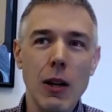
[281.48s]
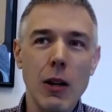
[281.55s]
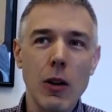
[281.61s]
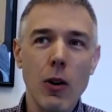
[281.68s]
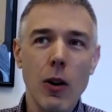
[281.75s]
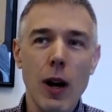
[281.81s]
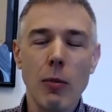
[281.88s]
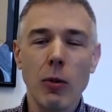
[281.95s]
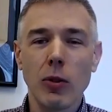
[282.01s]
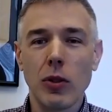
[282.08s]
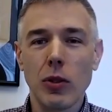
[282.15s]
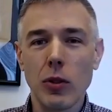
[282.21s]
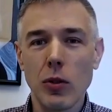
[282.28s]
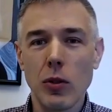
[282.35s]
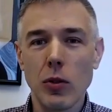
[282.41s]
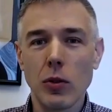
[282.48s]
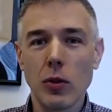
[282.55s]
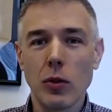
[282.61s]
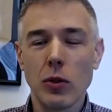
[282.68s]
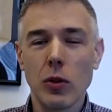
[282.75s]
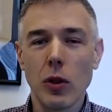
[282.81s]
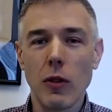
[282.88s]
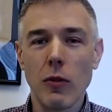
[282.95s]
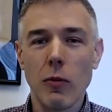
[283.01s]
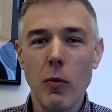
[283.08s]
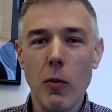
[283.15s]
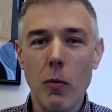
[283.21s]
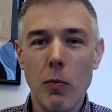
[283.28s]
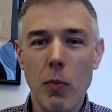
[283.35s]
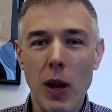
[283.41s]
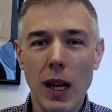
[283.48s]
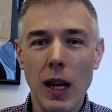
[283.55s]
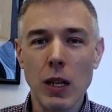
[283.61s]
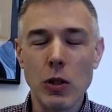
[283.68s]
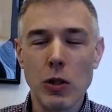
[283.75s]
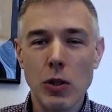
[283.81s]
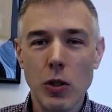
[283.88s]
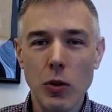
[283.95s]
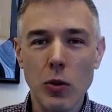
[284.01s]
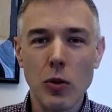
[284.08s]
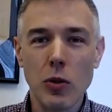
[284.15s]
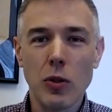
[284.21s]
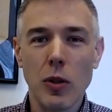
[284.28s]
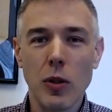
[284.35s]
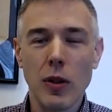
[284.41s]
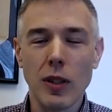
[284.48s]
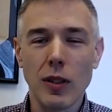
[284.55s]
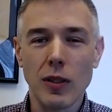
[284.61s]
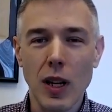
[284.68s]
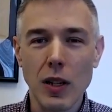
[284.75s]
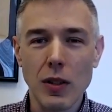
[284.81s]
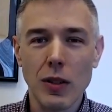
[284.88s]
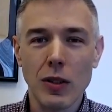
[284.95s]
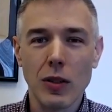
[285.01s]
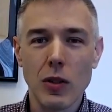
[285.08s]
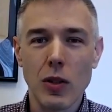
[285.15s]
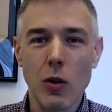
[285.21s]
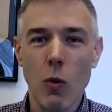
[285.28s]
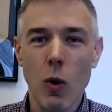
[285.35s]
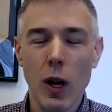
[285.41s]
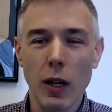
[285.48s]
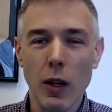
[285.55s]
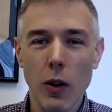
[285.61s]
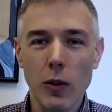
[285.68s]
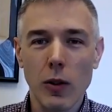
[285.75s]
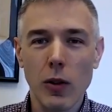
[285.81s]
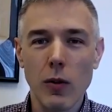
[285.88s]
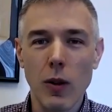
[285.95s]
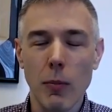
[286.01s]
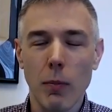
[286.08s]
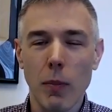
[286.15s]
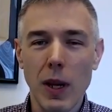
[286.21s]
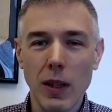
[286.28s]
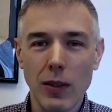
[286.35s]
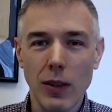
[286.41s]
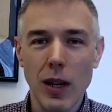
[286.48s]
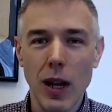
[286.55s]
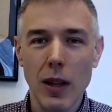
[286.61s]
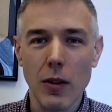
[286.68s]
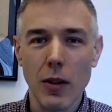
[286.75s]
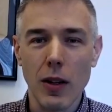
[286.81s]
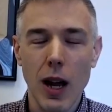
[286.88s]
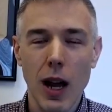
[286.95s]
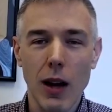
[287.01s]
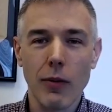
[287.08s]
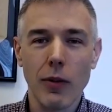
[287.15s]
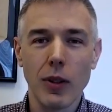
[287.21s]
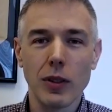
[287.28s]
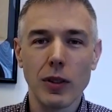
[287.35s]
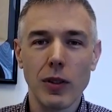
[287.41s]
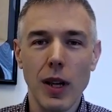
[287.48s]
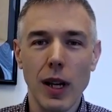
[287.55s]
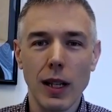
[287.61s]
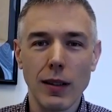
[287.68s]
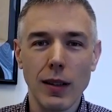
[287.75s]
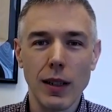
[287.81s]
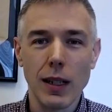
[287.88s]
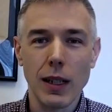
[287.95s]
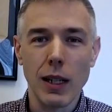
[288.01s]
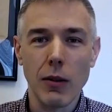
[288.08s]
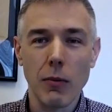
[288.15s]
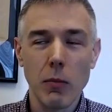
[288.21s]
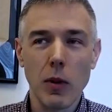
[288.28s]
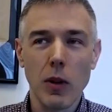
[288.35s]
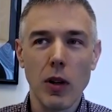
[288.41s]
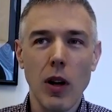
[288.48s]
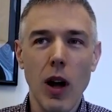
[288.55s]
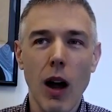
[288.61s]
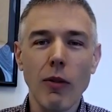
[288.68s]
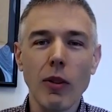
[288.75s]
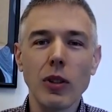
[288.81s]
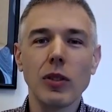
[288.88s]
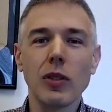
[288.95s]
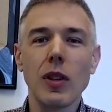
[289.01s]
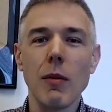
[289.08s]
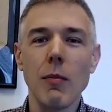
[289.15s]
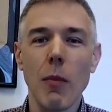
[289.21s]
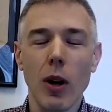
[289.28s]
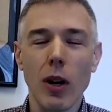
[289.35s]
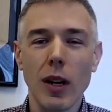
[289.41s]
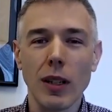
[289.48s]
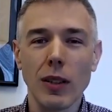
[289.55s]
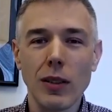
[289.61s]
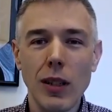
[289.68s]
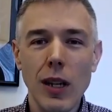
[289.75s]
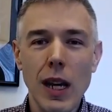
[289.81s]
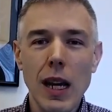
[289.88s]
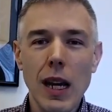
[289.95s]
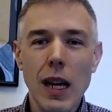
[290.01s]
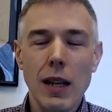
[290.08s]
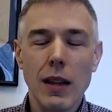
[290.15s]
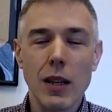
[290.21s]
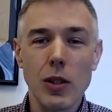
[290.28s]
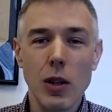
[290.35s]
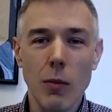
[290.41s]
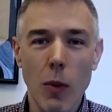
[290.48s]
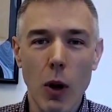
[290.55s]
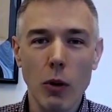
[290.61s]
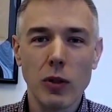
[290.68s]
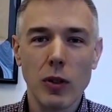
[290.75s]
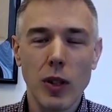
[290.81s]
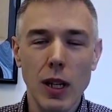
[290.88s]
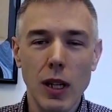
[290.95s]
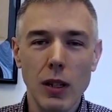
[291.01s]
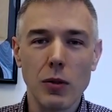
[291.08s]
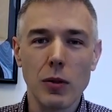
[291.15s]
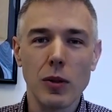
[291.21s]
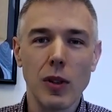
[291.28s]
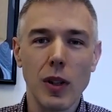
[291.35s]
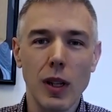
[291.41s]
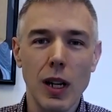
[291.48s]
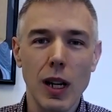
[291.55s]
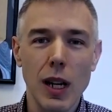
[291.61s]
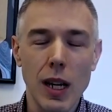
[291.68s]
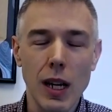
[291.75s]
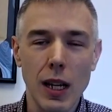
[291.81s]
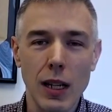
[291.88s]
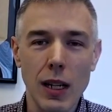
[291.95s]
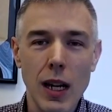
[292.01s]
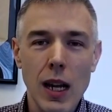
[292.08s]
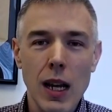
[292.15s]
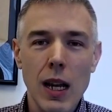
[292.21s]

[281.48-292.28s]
You're able to sort of pick and choose the sessions that you want to go to and piece together a conference that covers the markets that you're most interested in.